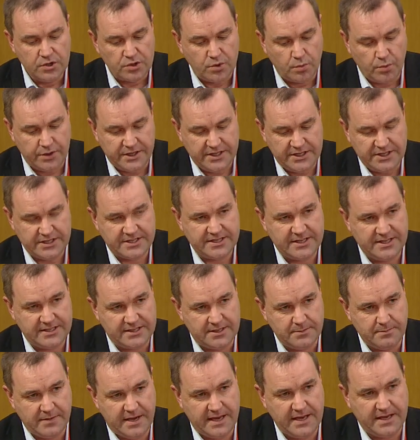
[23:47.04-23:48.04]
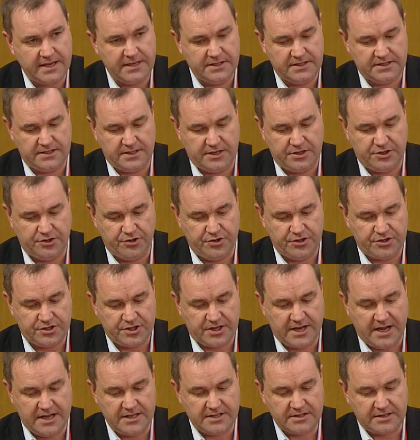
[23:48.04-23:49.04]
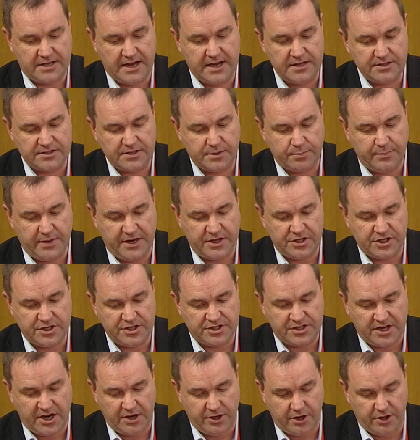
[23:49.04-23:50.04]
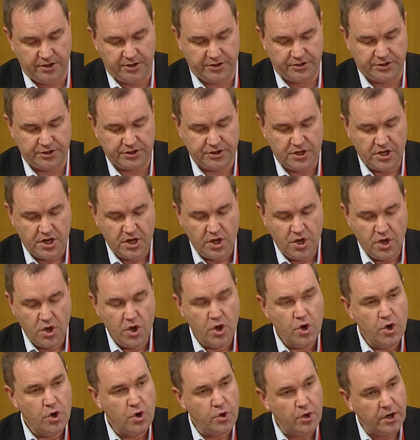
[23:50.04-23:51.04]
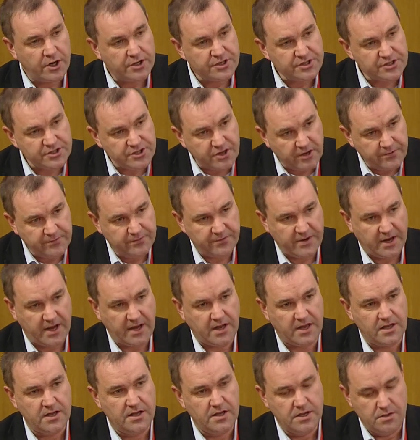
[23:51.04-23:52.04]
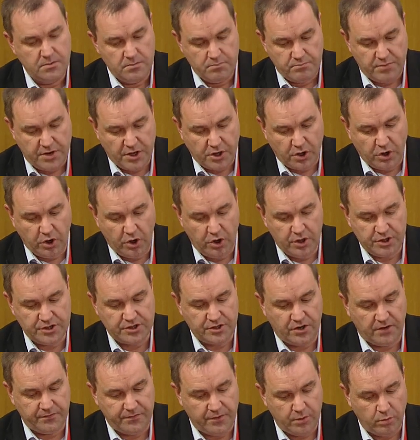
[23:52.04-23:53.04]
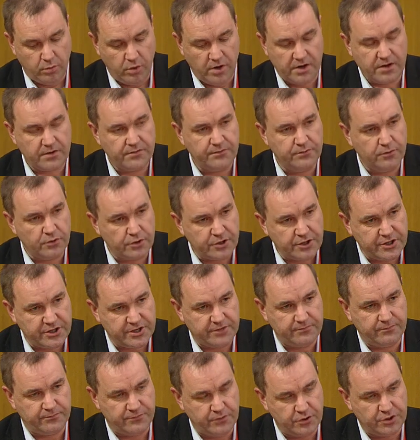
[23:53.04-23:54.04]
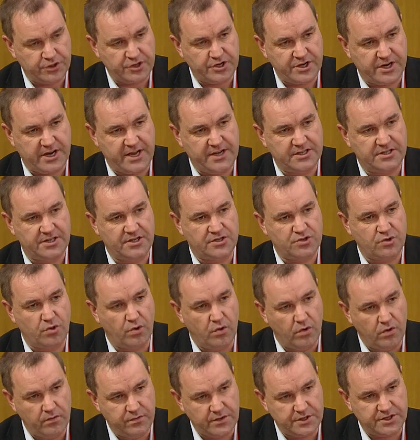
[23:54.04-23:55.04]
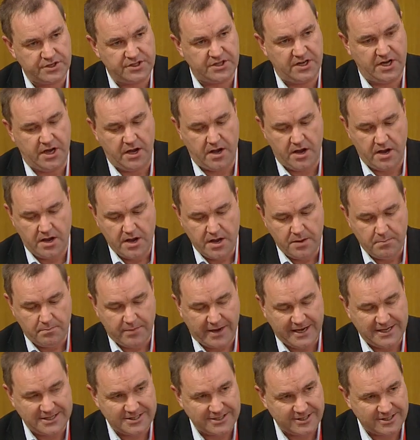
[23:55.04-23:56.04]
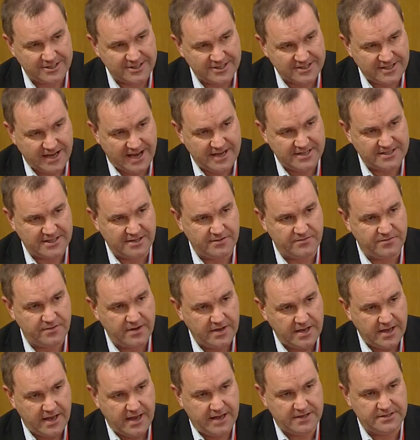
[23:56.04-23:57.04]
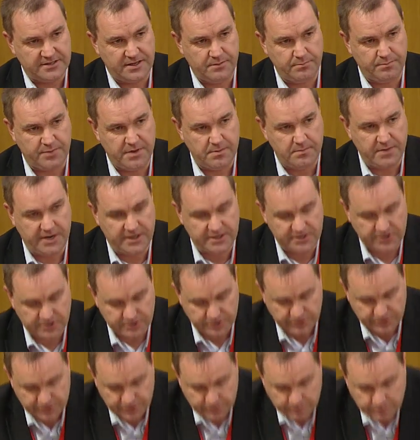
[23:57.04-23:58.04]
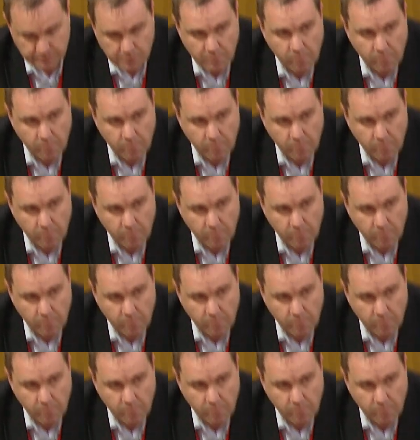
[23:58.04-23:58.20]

So what do you say to my constituents, cancer patients and others, who are suffering because of the workforce crisis overseen by successive SNP ministers?